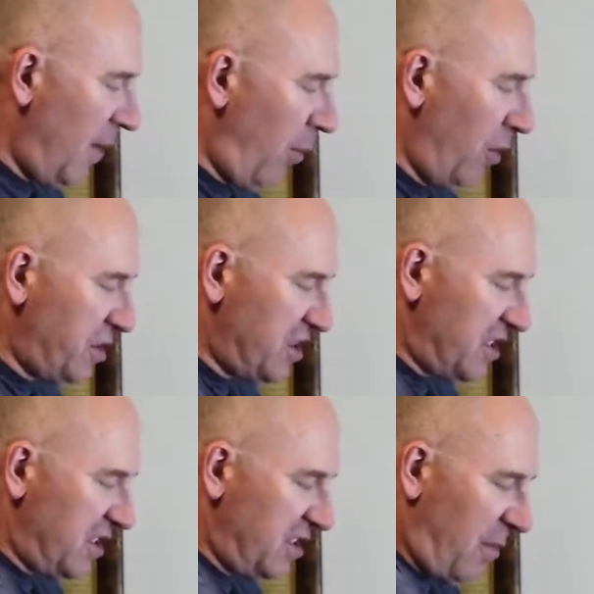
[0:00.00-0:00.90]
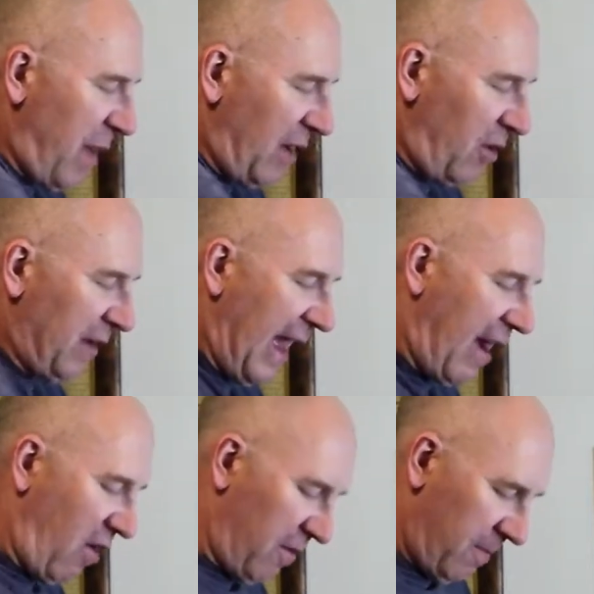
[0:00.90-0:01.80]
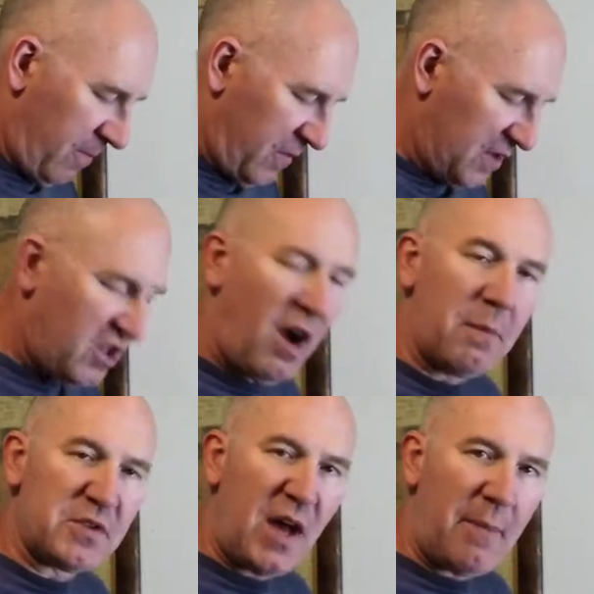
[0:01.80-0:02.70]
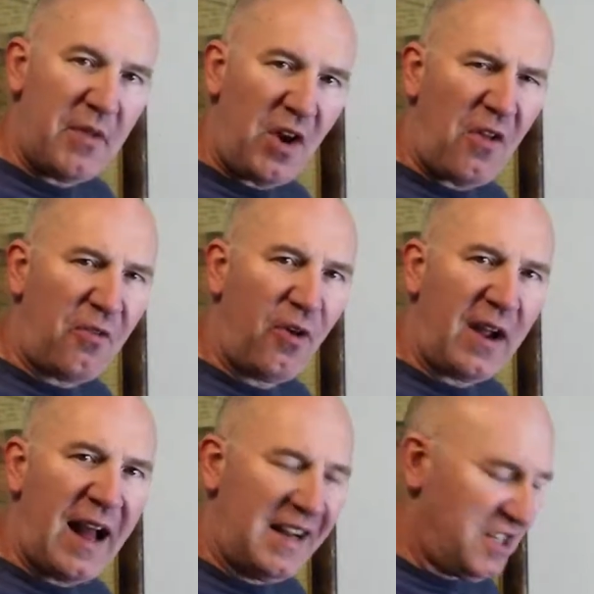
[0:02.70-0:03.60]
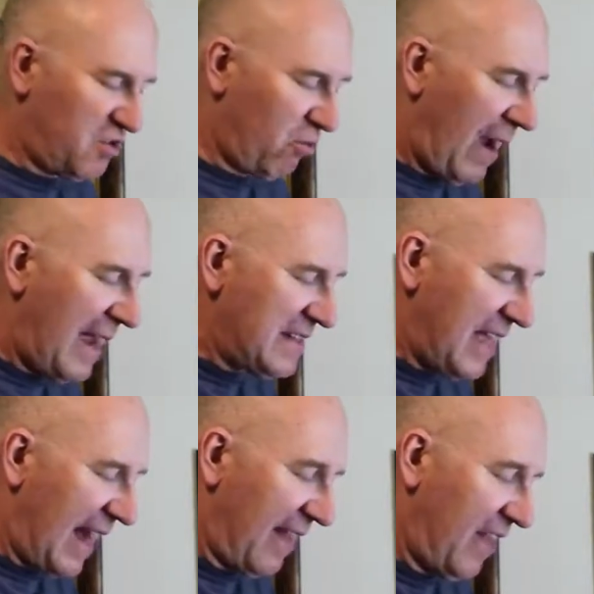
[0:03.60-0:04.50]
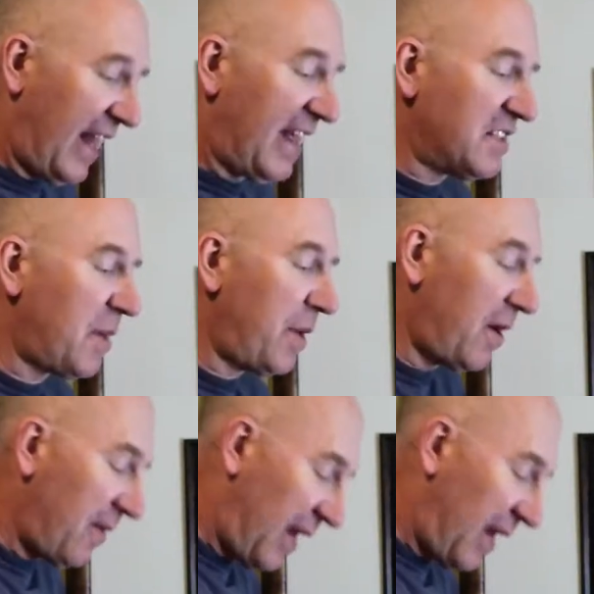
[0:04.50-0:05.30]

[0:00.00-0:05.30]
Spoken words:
pushes the pedal down, this comes up and the other foot kind of just rides on it, and then it gets up here